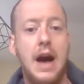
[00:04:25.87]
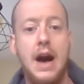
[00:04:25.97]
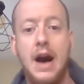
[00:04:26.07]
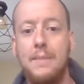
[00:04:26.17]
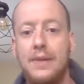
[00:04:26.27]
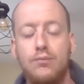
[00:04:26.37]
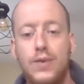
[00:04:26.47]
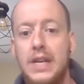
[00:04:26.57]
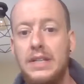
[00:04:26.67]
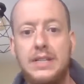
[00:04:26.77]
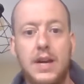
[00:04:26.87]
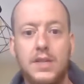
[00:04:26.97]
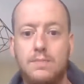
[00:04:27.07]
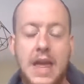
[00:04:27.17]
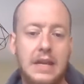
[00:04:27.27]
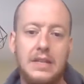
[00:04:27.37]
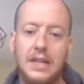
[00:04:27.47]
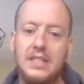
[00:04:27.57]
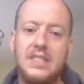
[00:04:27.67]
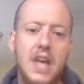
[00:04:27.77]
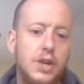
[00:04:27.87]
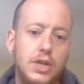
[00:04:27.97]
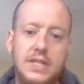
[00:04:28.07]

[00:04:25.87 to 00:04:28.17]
it really does make like such